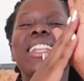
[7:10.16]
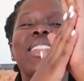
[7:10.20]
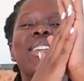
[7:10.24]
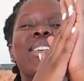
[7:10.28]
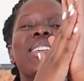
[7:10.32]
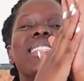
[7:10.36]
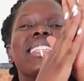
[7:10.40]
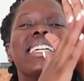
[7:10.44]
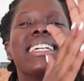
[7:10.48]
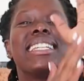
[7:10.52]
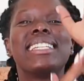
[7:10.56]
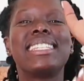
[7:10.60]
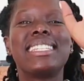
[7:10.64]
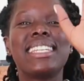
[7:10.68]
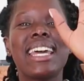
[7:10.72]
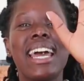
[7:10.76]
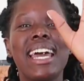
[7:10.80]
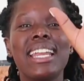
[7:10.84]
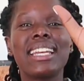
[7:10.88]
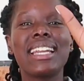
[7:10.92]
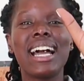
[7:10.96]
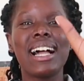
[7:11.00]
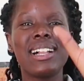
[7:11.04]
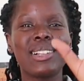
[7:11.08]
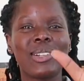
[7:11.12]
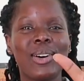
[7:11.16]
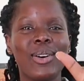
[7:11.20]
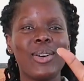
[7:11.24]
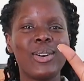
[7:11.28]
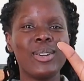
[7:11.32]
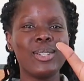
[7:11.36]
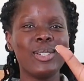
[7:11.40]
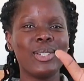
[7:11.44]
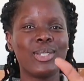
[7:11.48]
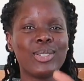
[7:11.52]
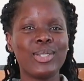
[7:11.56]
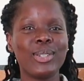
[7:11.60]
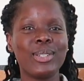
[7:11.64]
Those are 10
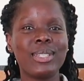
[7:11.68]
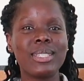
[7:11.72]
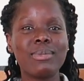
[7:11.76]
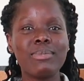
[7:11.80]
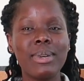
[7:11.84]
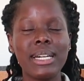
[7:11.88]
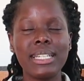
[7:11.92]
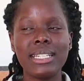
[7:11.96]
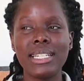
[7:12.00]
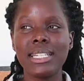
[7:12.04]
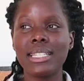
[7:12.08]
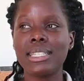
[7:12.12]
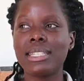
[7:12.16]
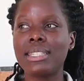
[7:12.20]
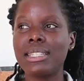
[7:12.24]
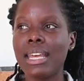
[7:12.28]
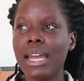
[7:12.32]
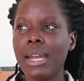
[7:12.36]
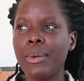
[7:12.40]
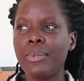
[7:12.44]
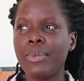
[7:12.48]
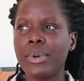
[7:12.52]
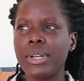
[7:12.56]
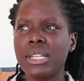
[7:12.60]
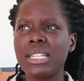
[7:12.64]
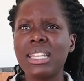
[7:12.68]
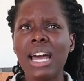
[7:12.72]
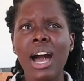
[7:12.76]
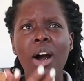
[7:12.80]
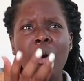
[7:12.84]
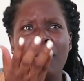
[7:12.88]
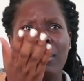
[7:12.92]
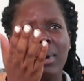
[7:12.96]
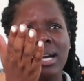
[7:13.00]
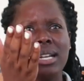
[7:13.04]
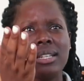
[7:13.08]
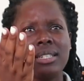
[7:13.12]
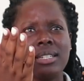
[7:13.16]
alcohol shots. But in Cyprus,
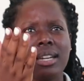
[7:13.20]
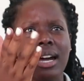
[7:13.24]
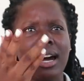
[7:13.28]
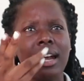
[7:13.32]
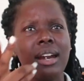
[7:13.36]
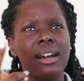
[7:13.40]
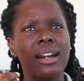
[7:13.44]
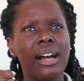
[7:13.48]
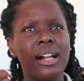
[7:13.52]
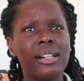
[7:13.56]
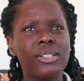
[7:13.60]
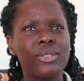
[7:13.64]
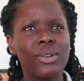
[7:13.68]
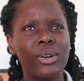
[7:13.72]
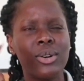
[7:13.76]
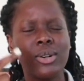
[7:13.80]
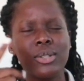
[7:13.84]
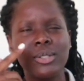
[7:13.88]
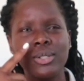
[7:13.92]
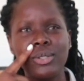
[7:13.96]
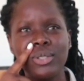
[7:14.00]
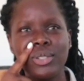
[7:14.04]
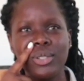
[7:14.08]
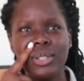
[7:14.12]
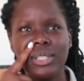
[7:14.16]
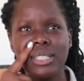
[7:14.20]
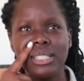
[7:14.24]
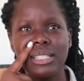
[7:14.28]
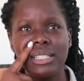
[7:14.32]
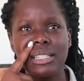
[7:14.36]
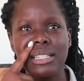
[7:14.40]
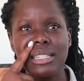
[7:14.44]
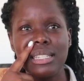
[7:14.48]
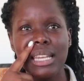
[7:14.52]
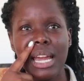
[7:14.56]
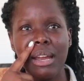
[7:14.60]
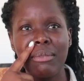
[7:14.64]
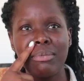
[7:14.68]
how much are alcohol shots
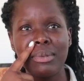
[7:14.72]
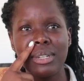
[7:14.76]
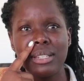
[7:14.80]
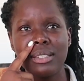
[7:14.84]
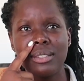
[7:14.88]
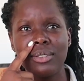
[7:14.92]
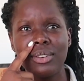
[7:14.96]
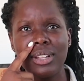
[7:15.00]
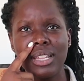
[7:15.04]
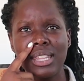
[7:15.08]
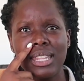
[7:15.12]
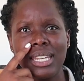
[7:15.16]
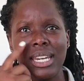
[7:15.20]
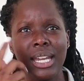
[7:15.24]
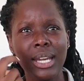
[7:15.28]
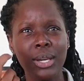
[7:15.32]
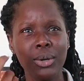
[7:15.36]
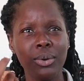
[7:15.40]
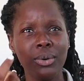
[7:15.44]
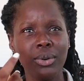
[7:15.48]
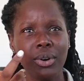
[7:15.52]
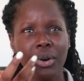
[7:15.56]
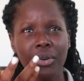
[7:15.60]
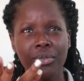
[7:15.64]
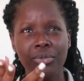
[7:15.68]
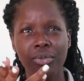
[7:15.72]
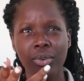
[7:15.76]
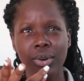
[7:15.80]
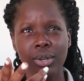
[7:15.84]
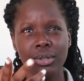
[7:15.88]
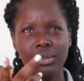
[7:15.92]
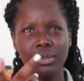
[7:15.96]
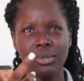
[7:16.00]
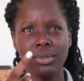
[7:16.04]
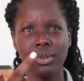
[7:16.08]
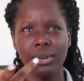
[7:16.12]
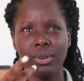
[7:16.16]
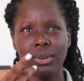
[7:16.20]
in Cyprus? €3,
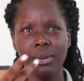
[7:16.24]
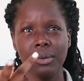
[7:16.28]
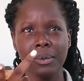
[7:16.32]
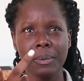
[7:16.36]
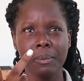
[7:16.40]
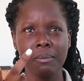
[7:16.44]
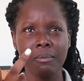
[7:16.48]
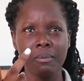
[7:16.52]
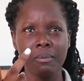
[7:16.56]
€4?